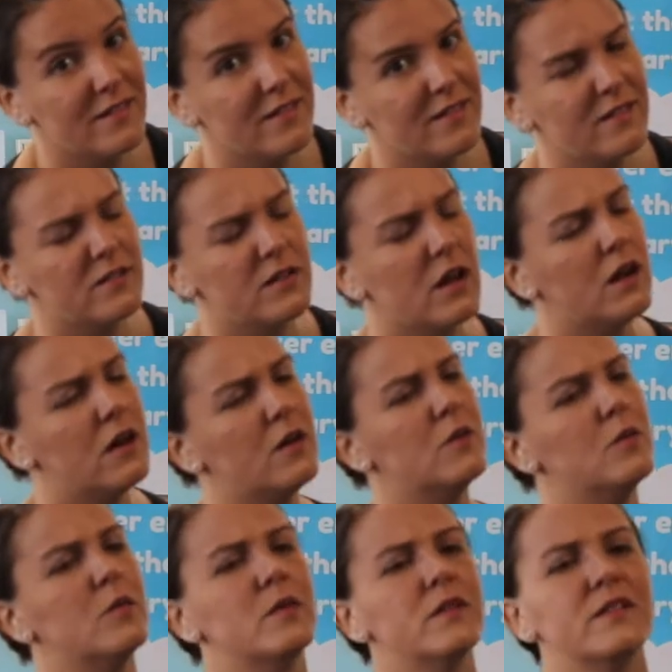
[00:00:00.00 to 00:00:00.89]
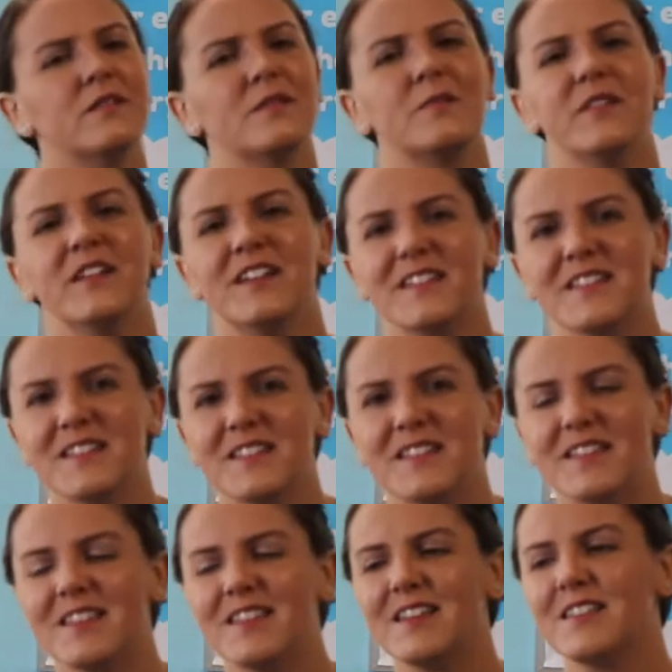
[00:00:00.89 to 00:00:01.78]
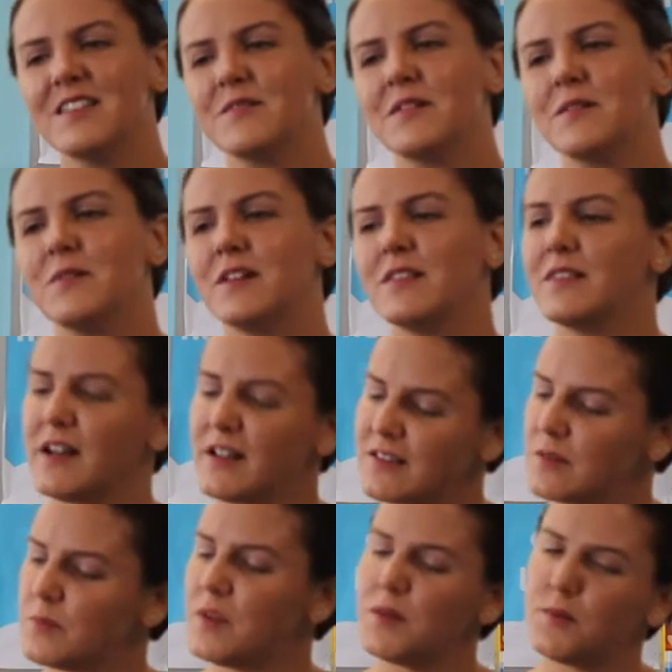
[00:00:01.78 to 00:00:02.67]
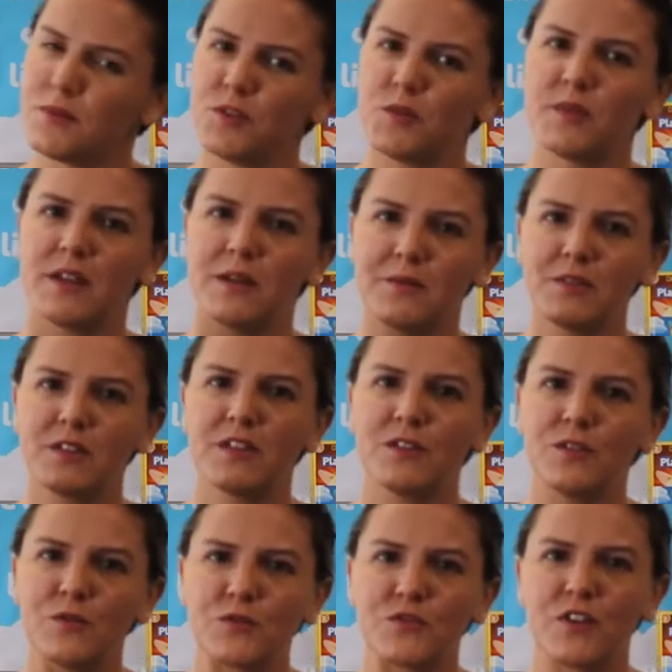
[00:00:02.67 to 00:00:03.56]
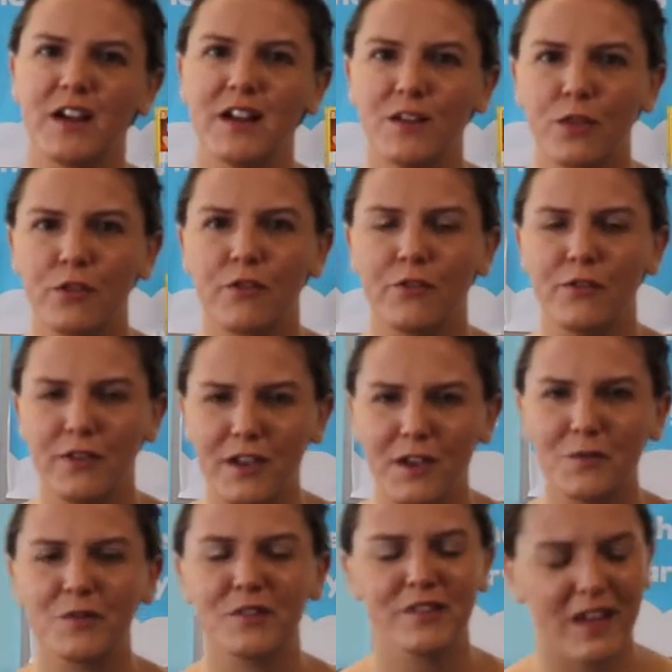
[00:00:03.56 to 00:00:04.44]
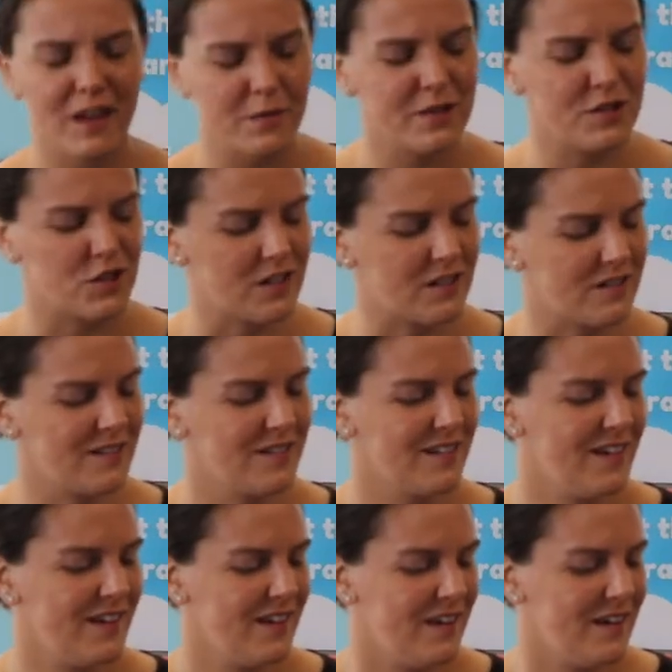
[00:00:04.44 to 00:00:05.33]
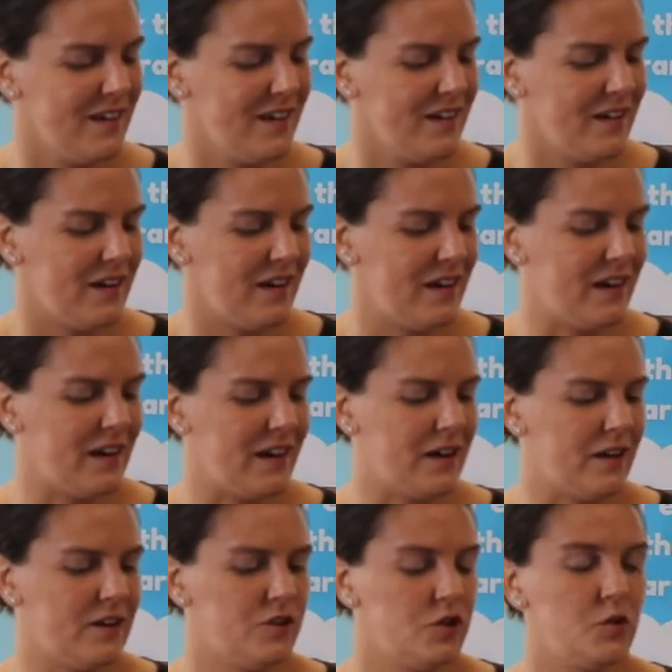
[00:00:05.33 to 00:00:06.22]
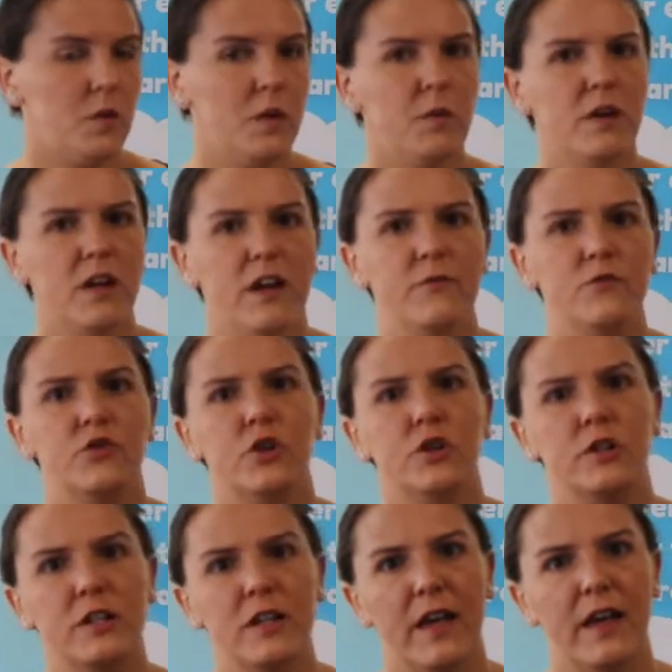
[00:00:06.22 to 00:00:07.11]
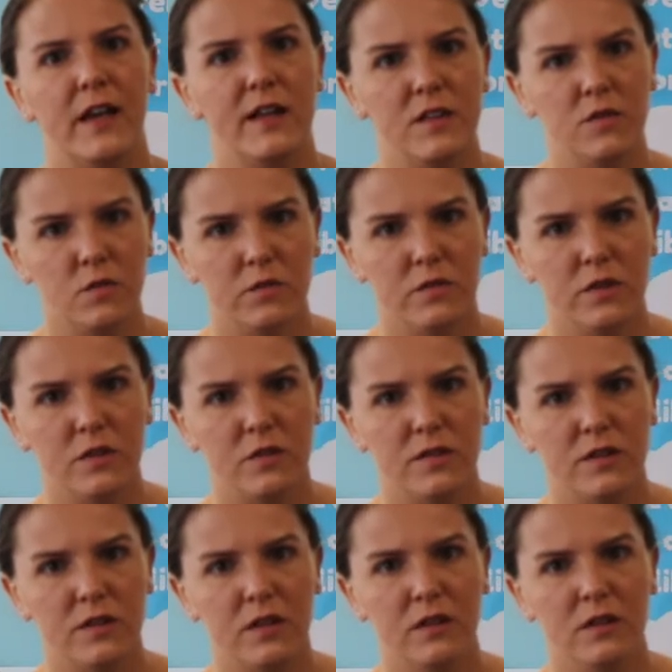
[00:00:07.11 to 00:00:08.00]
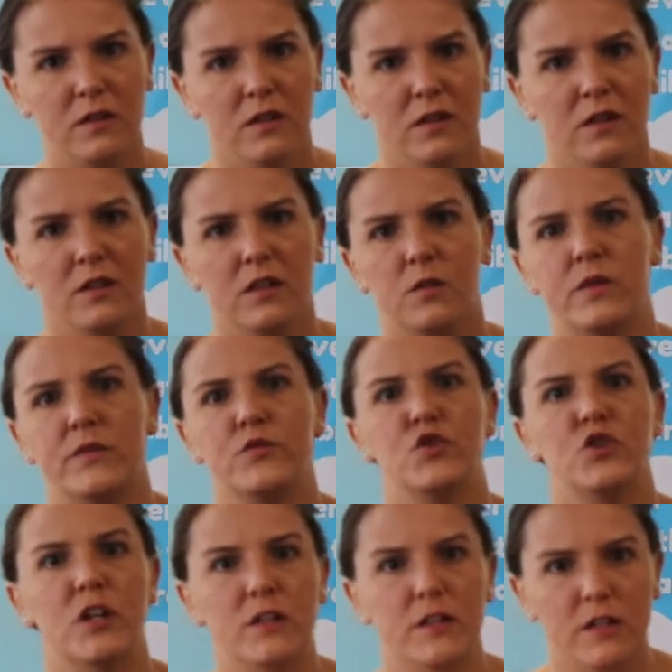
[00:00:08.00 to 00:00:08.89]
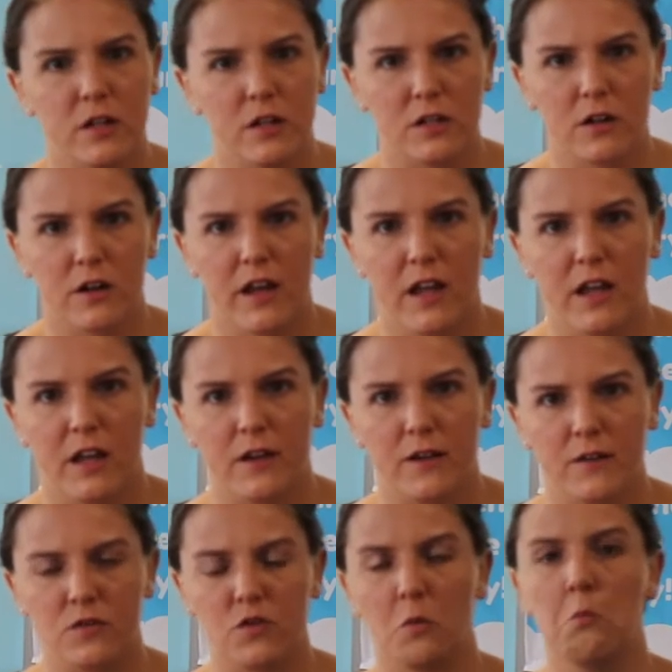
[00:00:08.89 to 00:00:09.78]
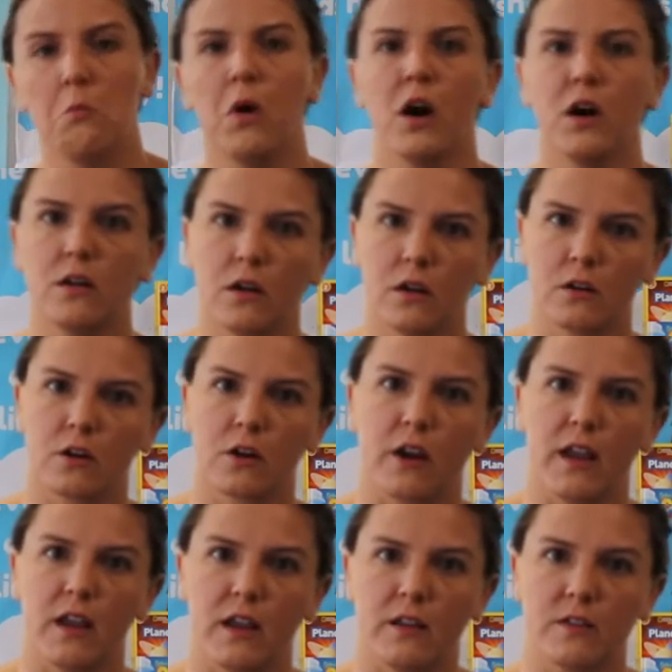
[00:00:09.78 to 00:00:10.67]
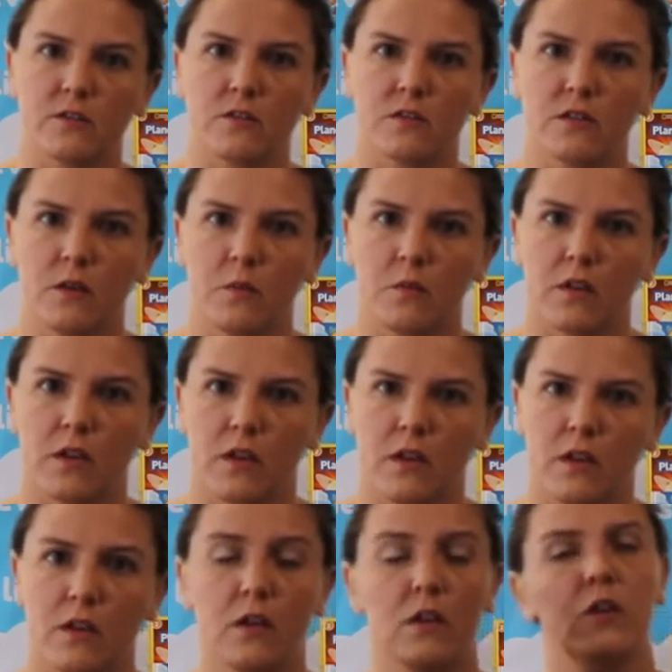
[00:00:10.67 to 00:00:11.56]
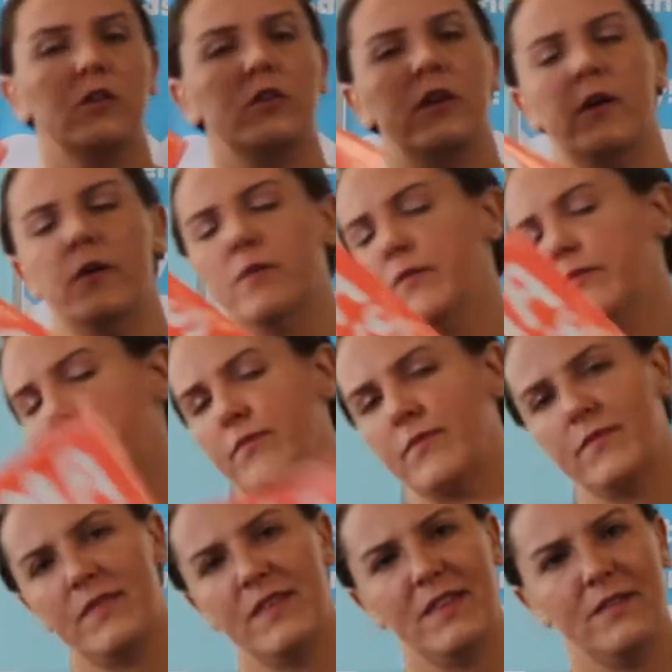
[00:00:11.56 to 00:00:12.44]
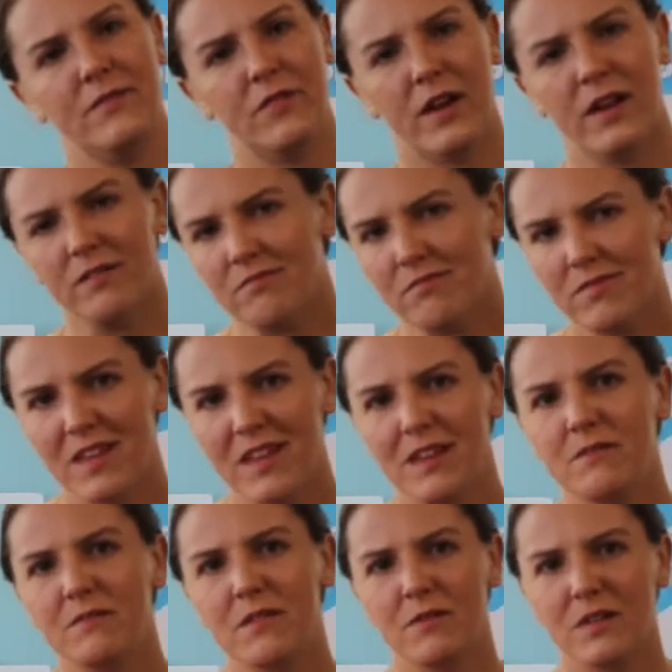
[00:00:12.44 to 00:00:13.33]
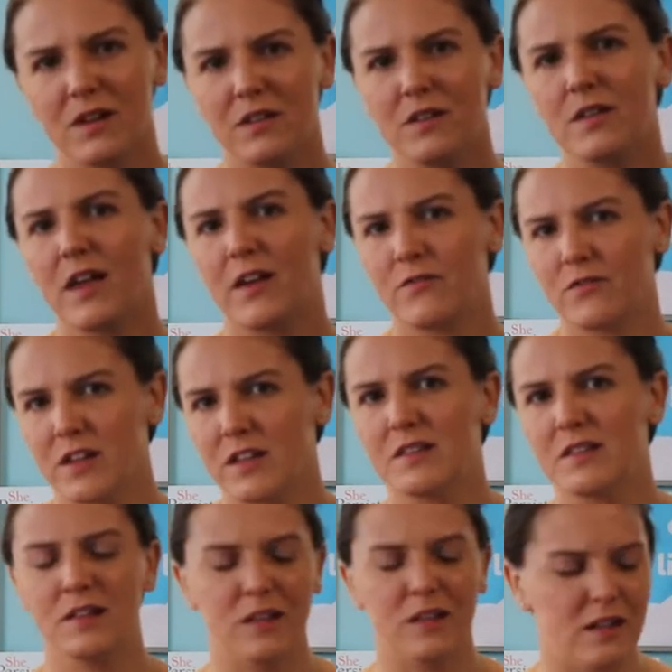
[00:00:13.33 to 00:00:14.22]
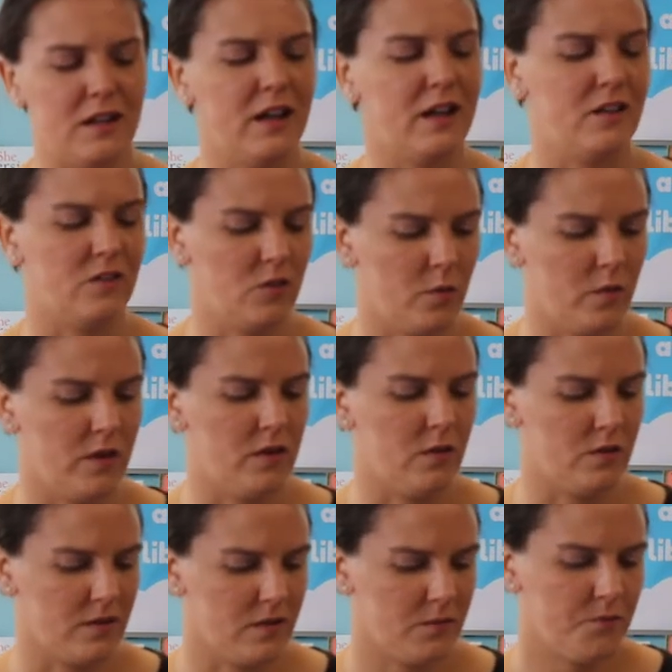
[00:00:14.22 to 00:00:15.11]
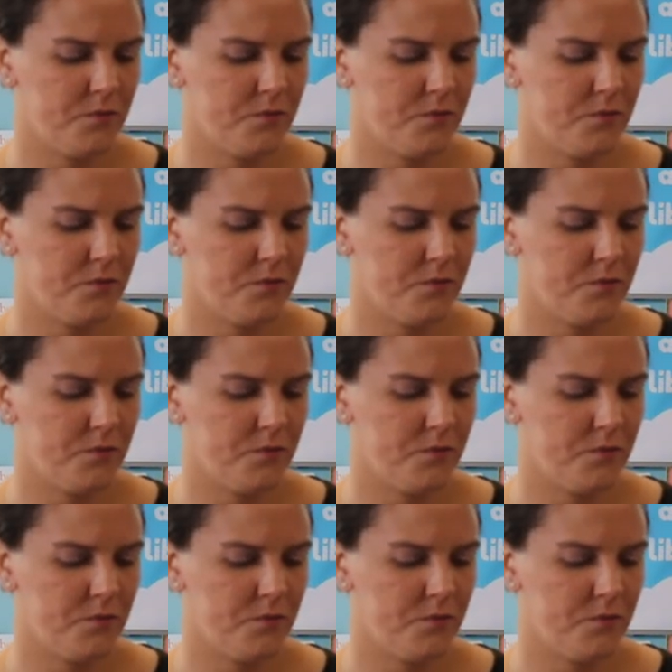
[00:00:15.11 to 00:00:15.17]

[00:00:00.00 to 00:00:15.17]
No, because it's a thing that we want lots of people to be able to use, right? And throwing it will damage it. And do we want to have dirty hands when we're using it? Like we have jelly on our hands or mud on our hands or something? No, right? We want to have nice clean hands when we use it.